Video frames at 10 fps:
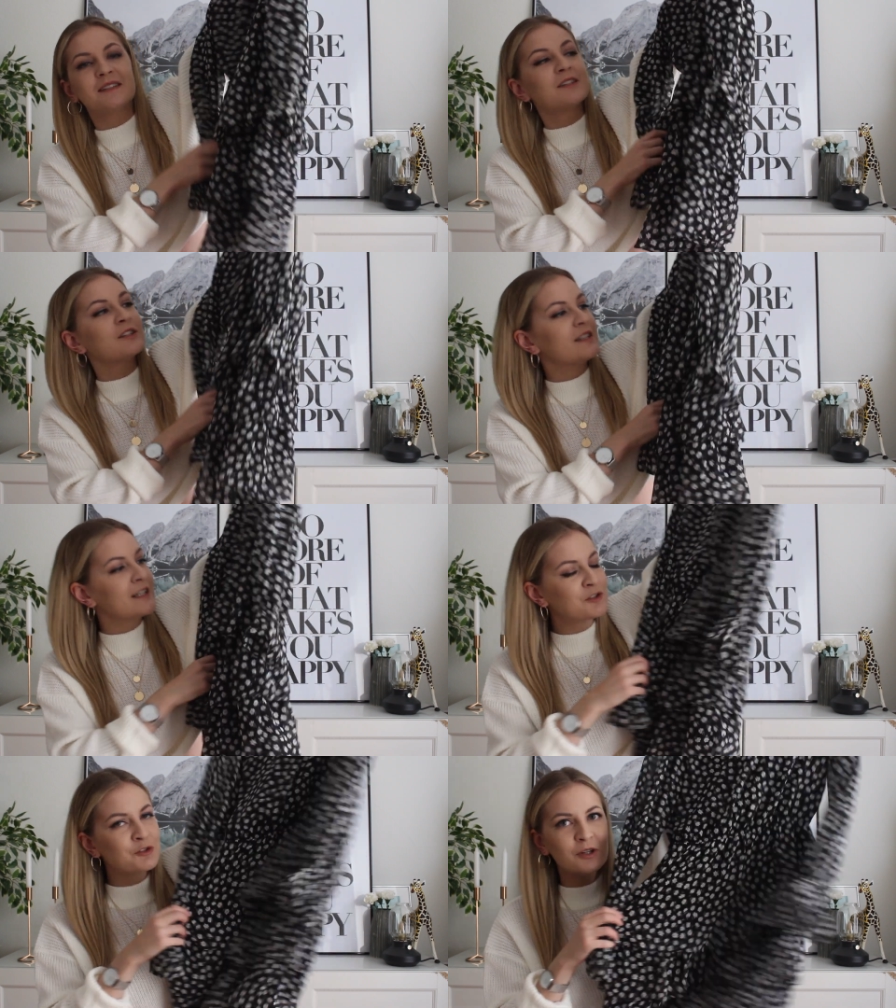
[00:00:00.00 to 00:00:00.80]
This is
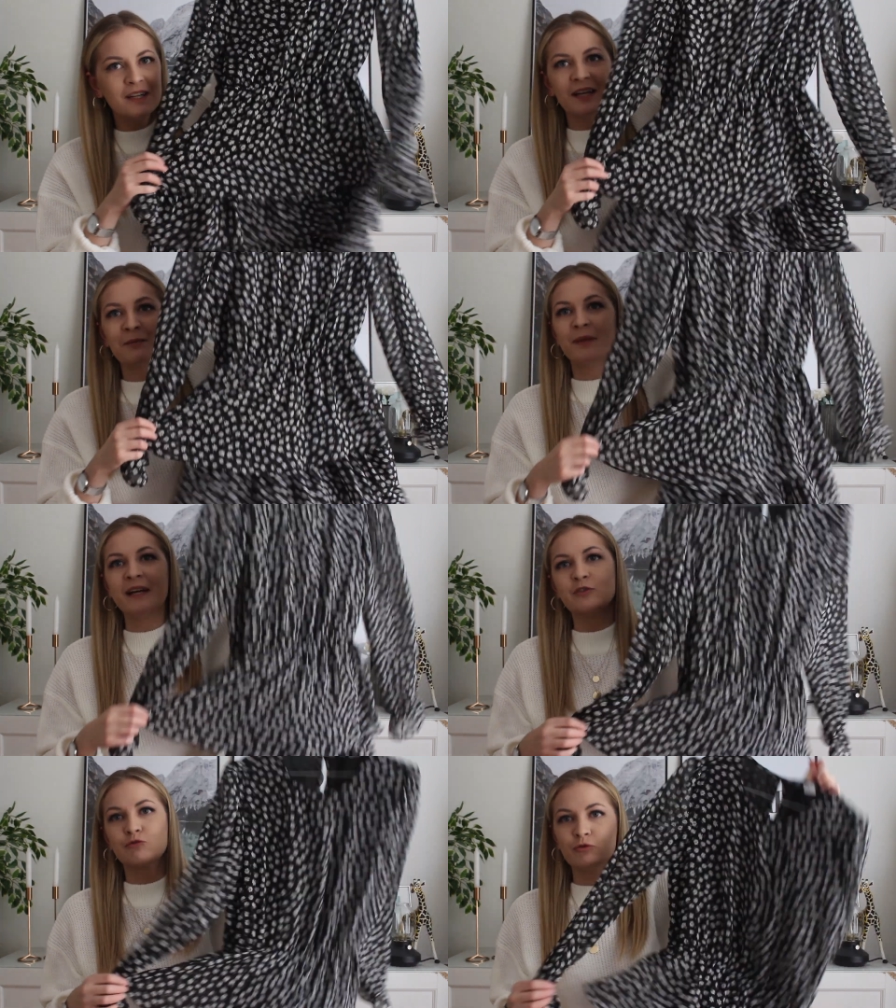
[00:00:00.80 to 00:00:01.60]
literally
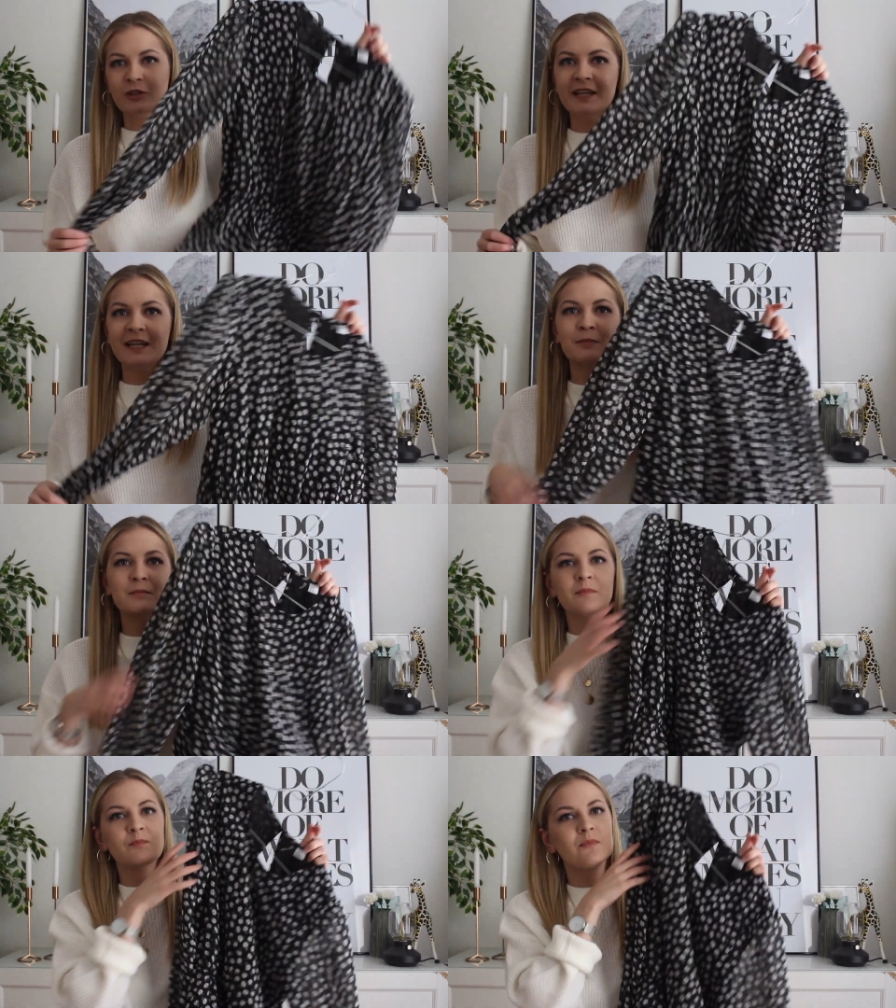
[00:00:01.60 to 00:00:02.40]
my
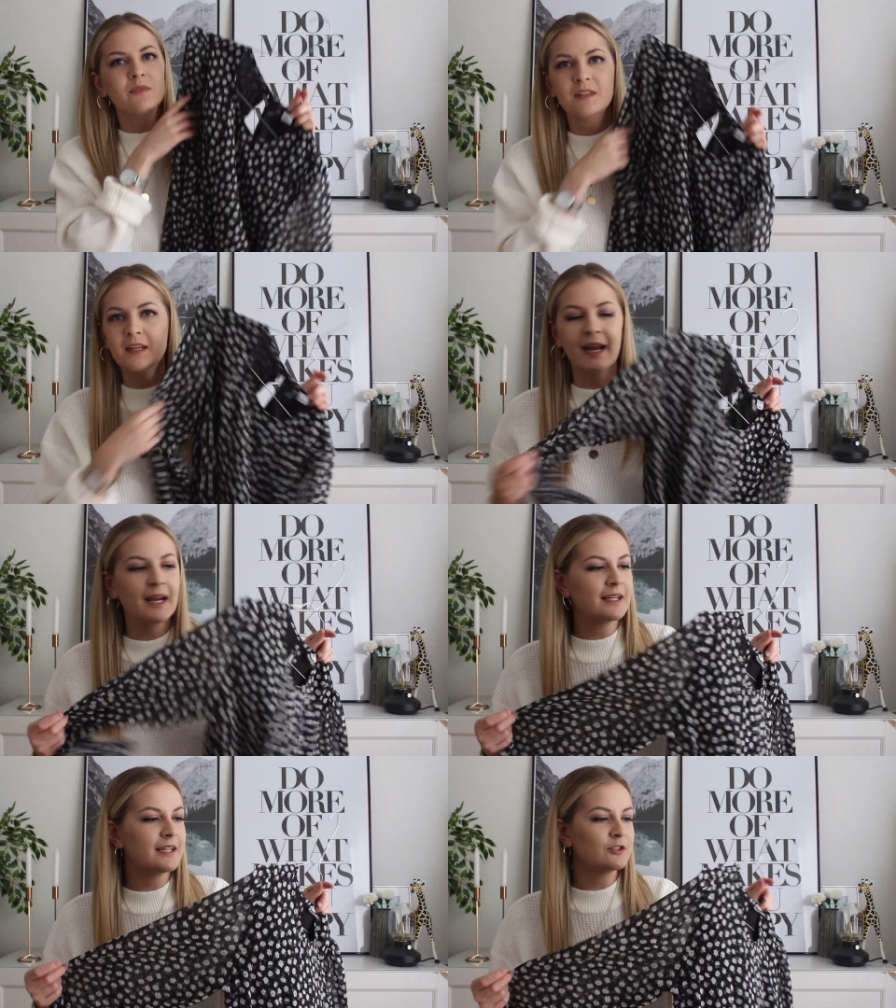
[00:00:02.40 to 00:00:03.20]
dream
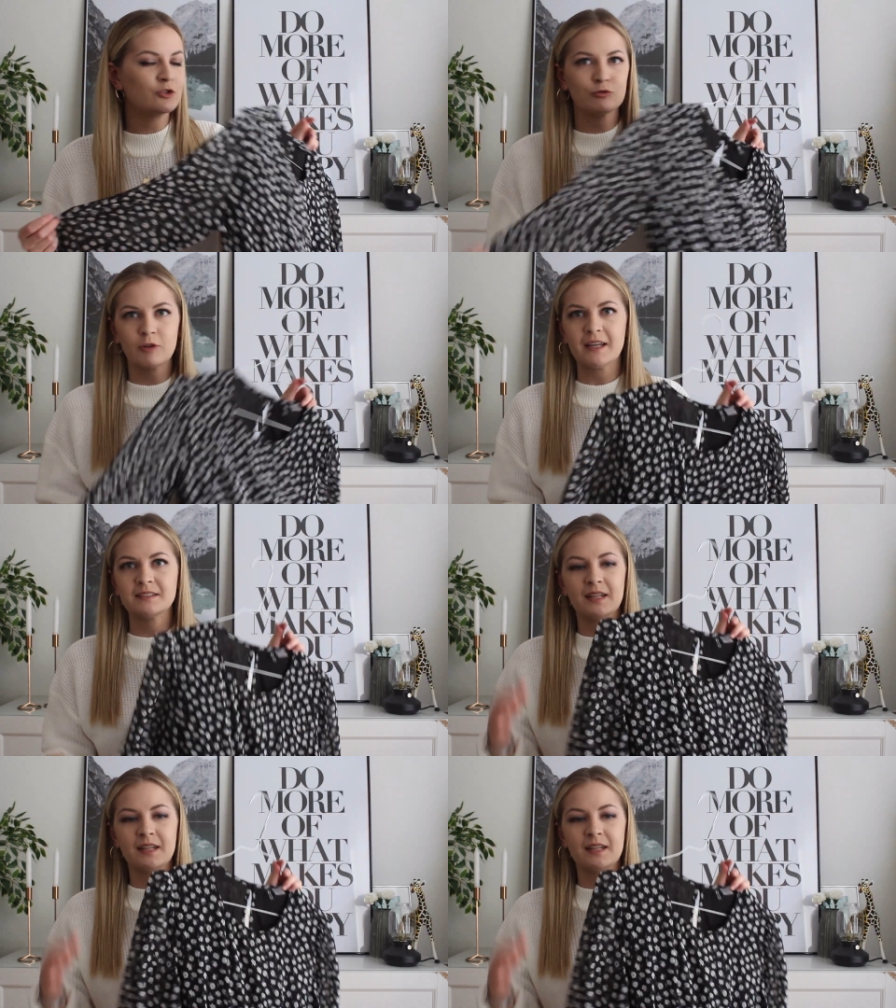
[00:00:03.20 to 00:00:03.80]
daily dress.